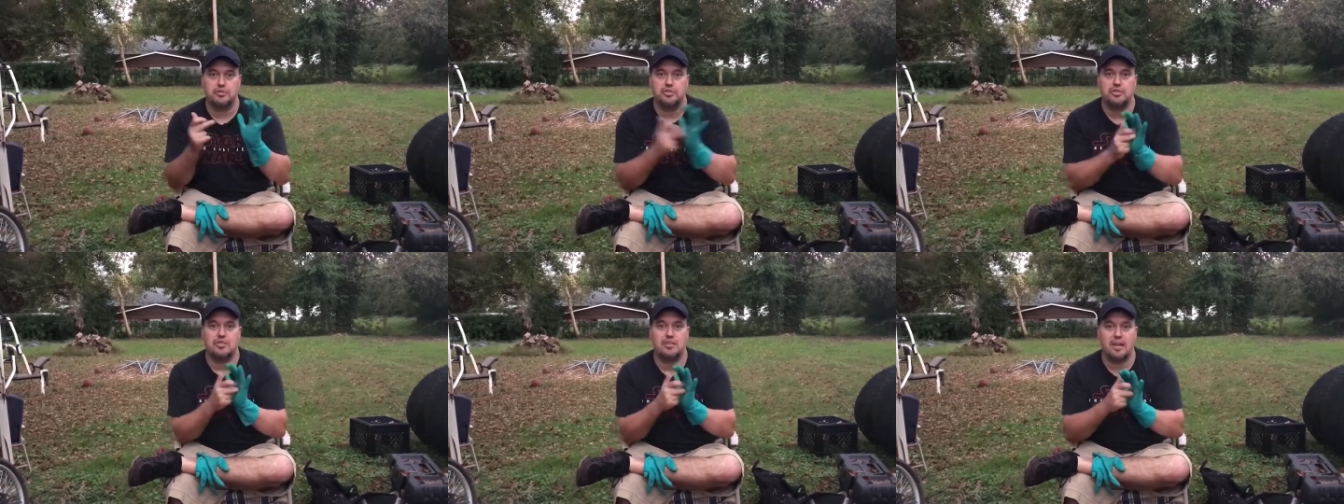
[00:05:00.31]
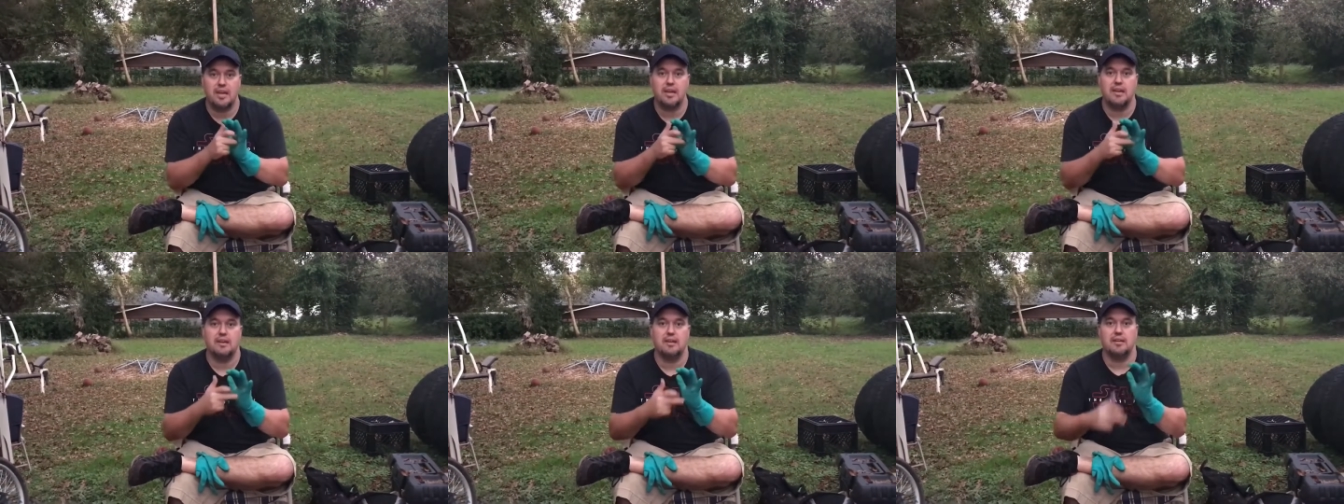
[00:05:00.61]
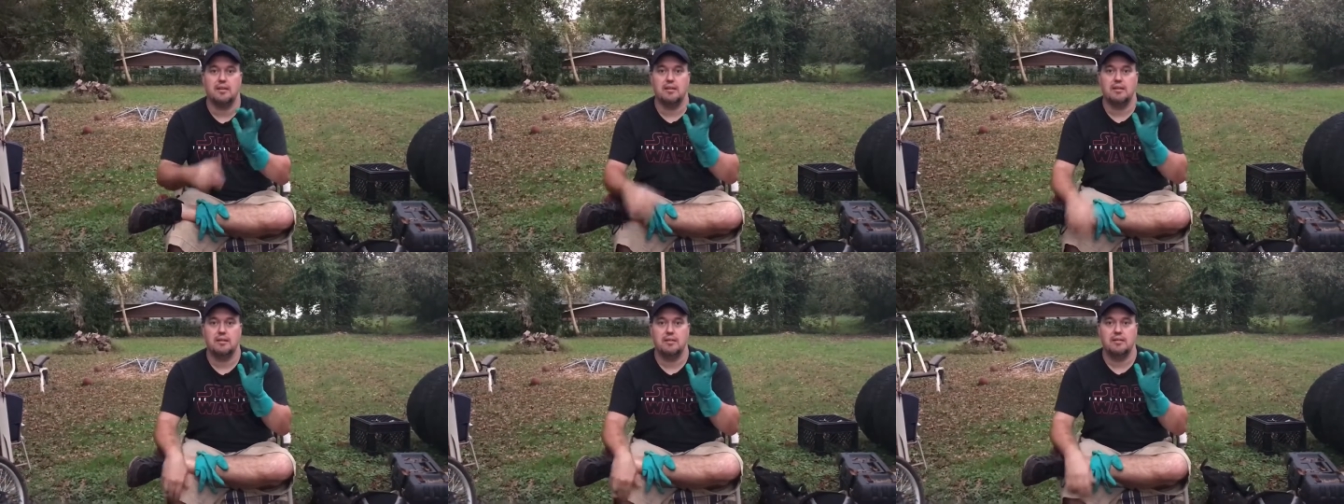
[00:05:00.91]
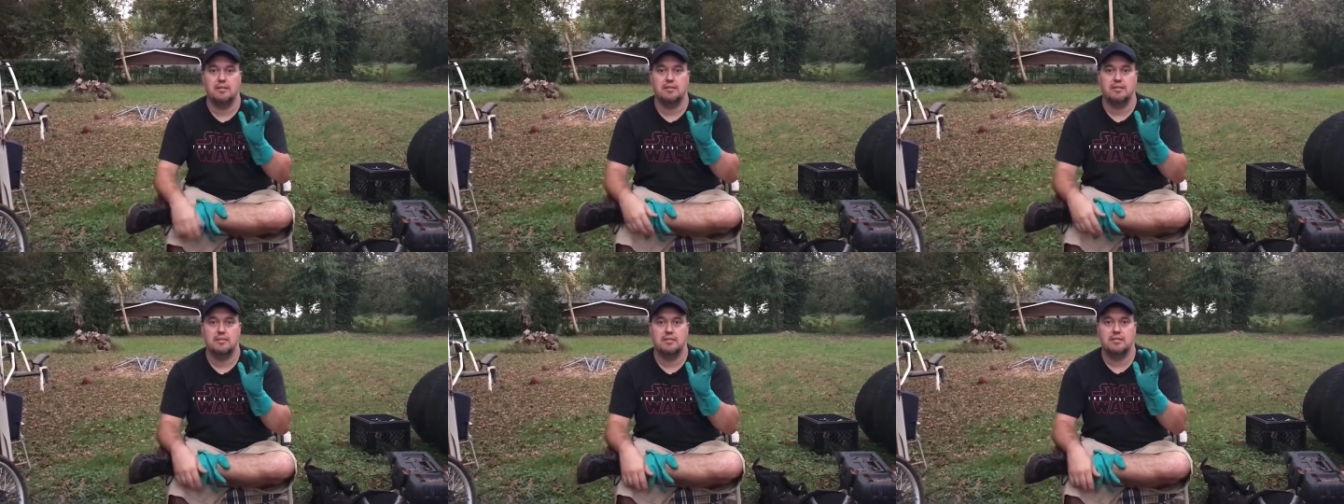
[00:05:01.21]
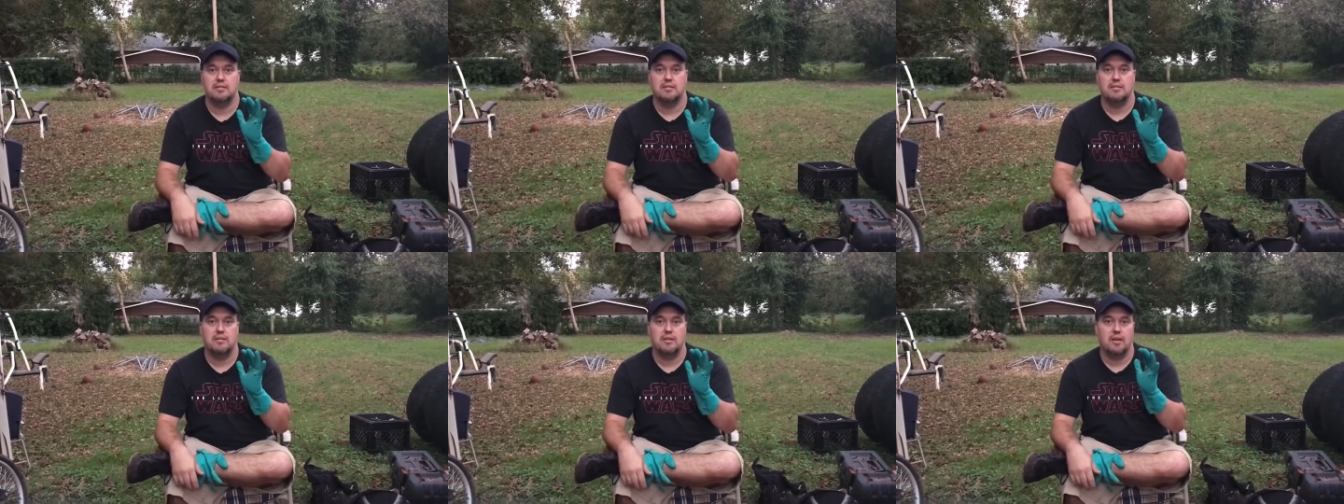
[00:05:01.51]
skin.
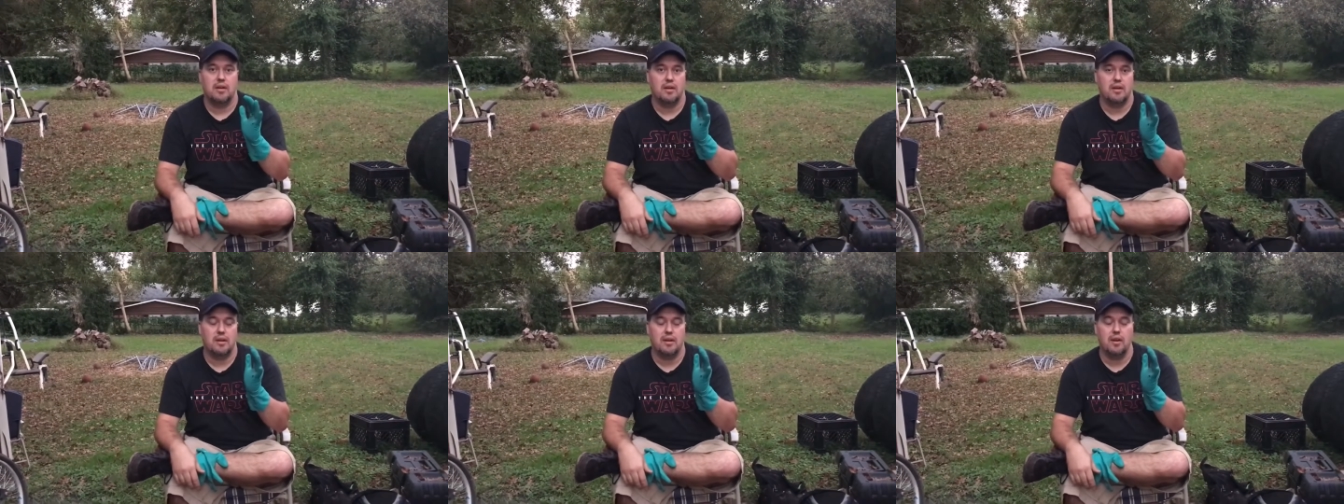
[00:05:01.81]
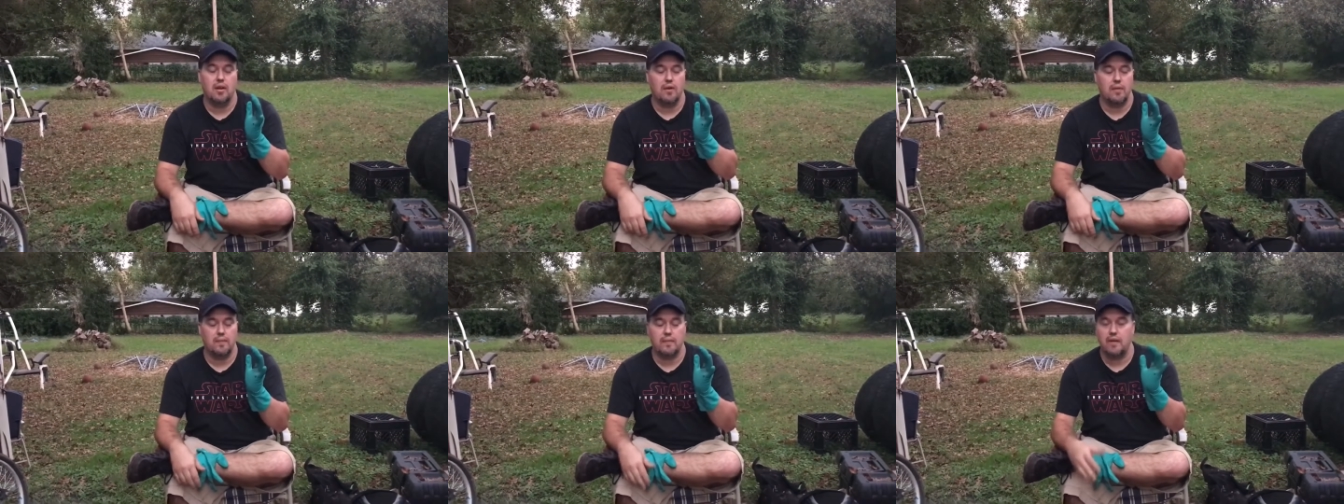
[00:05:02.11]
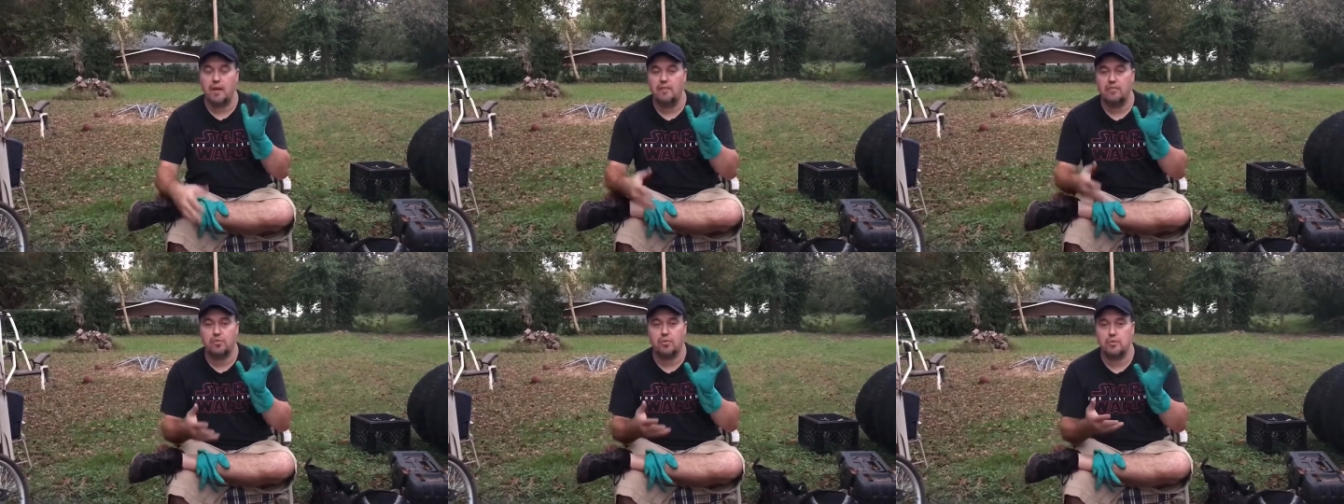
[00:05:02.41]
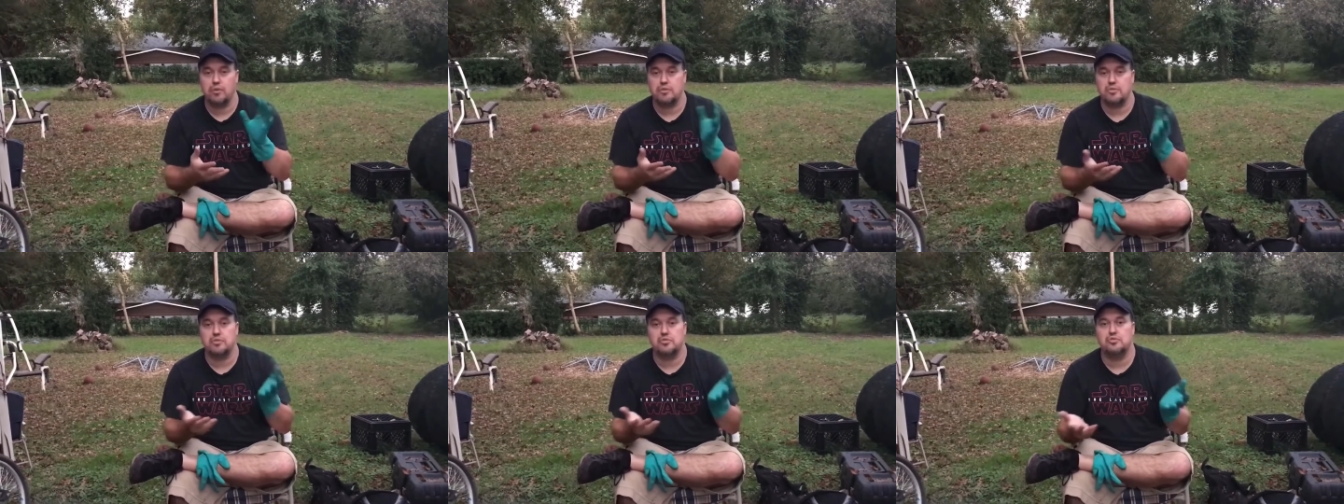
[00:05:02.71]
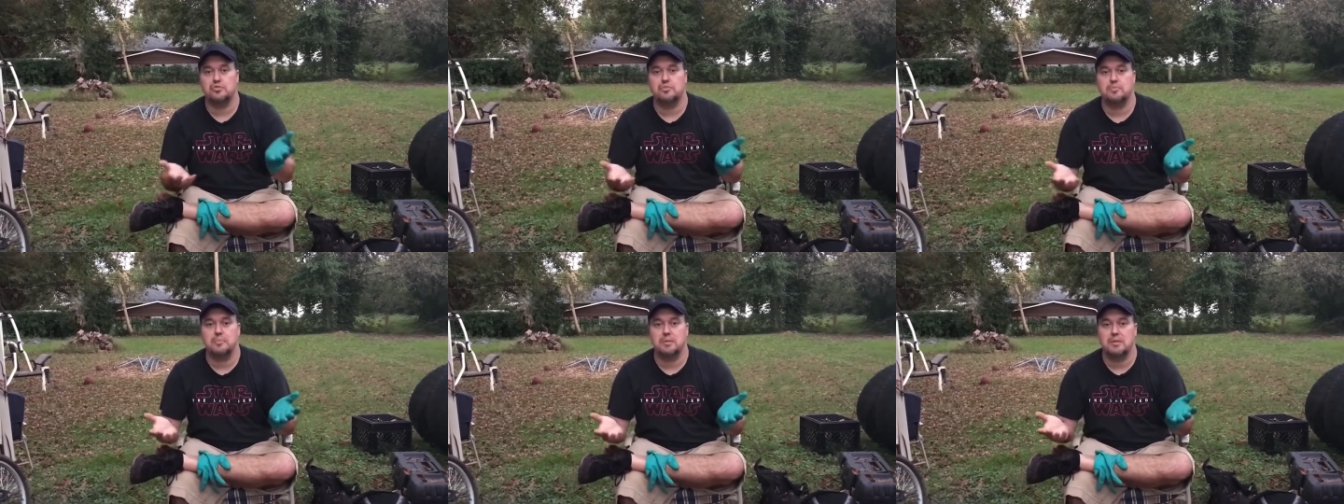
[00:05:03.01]
You know, of course
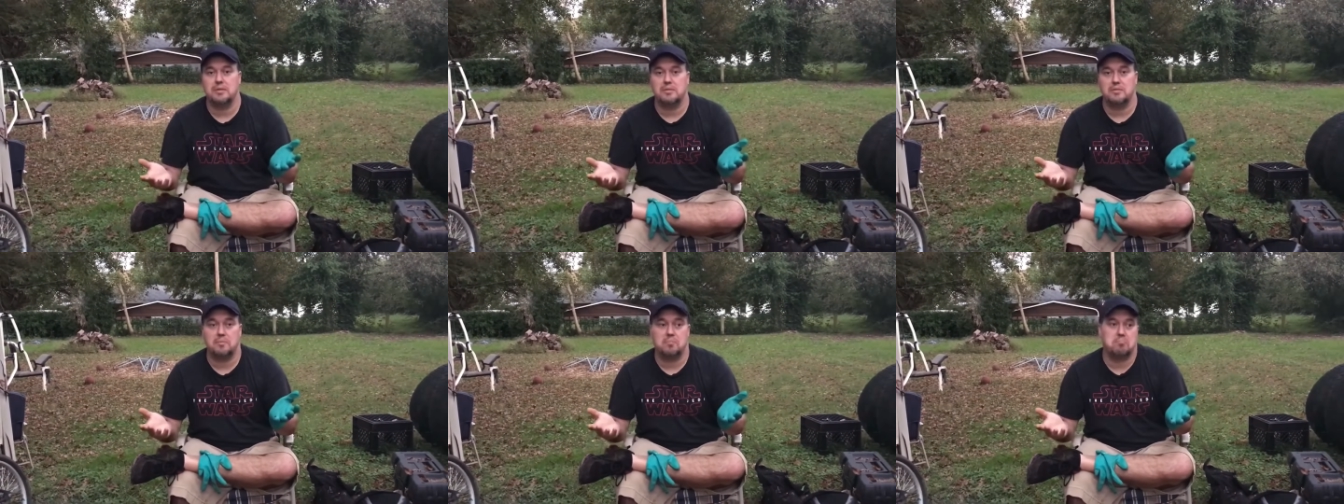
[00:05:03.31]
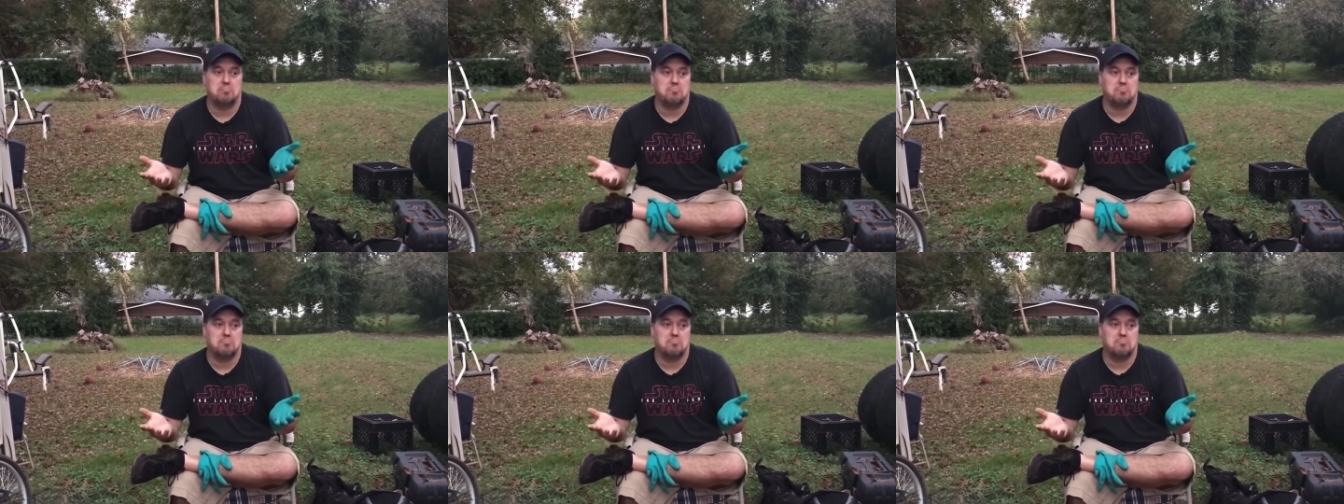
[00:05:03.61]
there's going to be